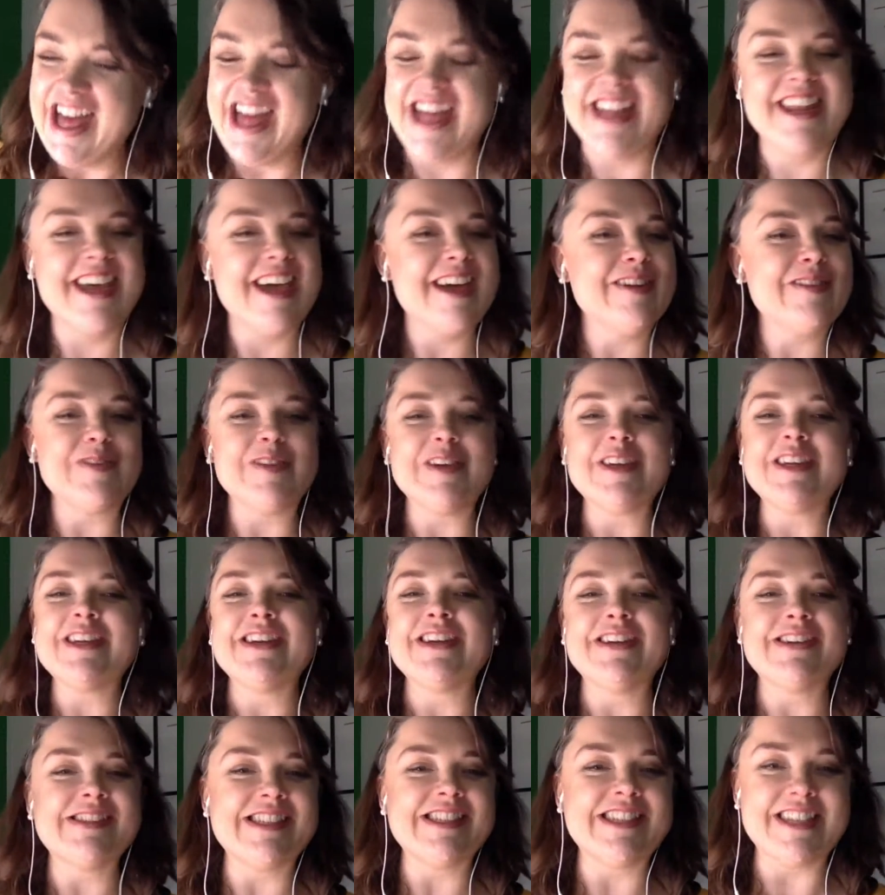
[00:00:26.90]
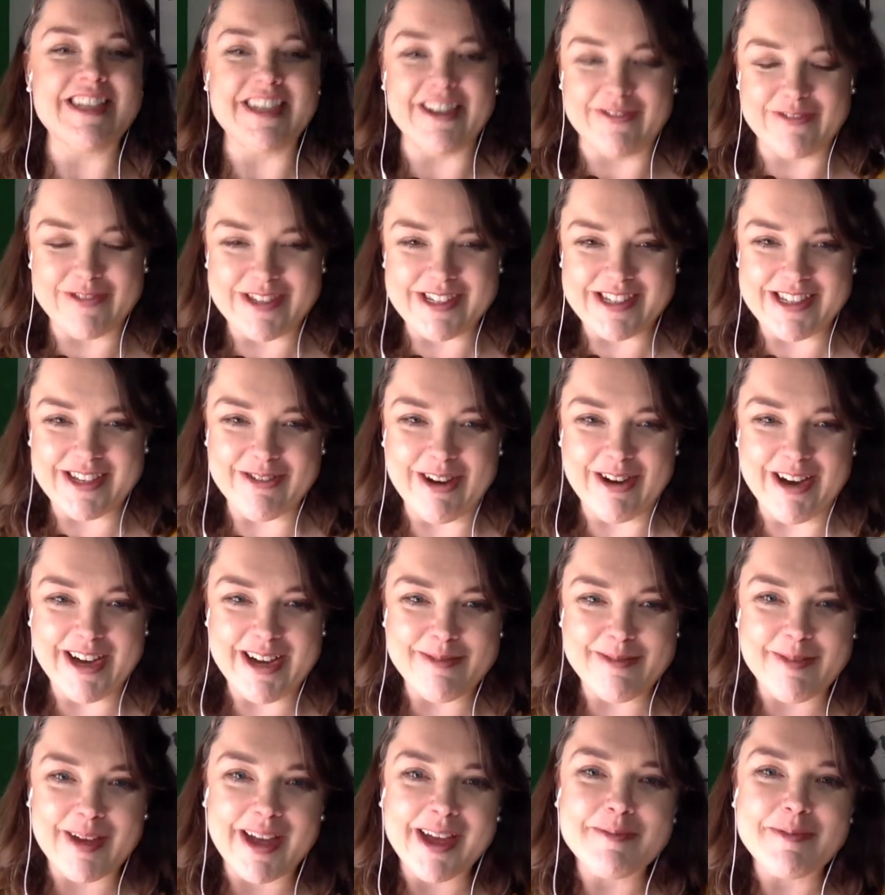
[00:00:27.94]
And every year is a gift. So I
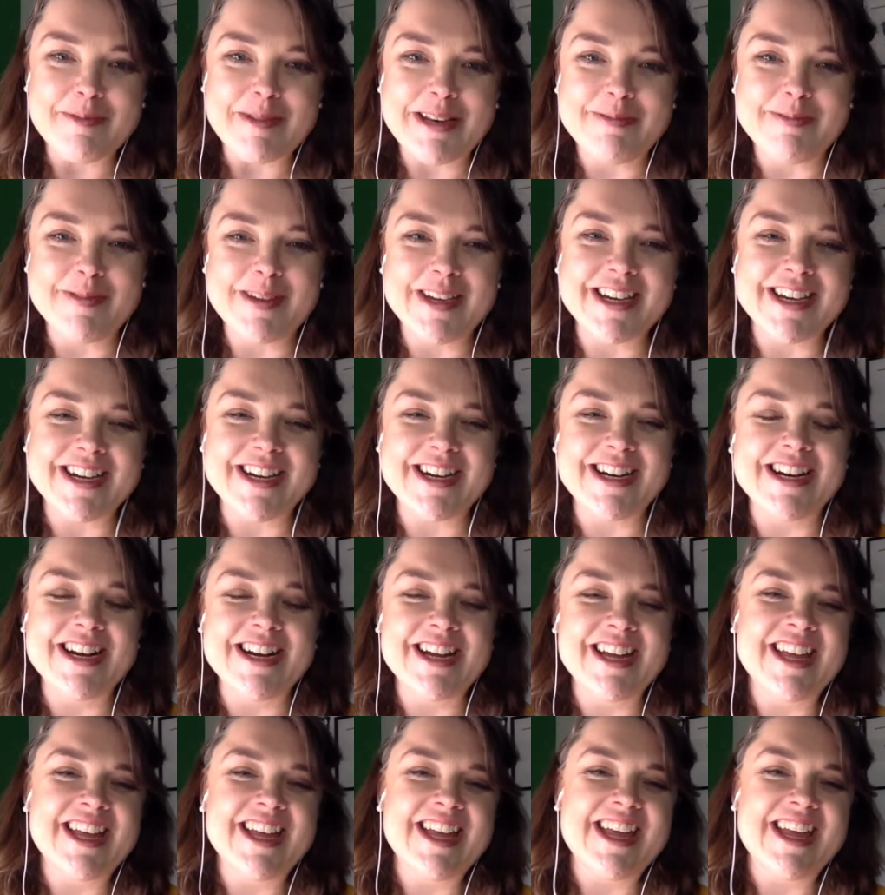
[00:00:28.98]
am happy to be here.